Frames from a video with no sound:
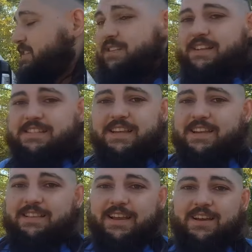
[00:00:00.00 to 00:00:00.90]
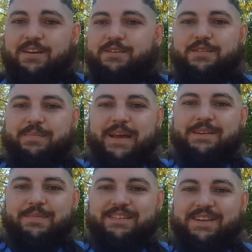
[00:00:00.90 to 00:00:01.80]
so I could stick it like under the bed
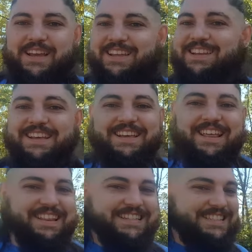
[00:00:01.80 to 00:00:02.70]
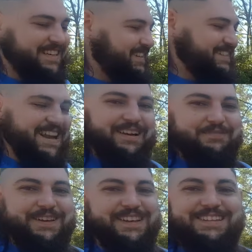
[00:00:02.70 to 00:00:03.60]
in my van. This thing does not
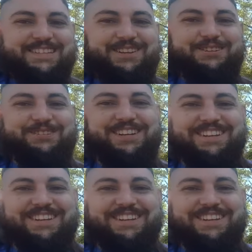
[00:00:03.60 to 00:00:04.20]
fit. It's huge.